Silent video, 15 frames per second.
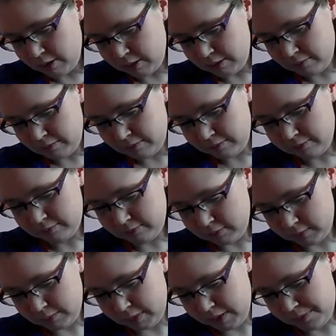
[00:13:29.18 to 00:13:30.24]
But
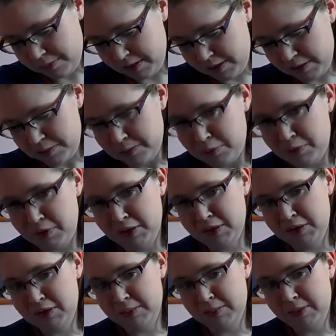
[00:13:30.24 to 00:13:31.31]
I'm a bit
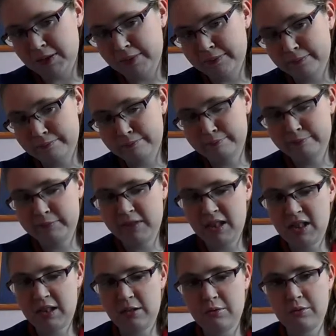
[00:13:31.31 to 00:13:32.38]
disappointed, but
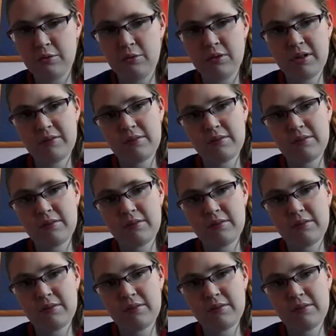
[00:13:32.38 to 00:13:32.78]
hey, cool.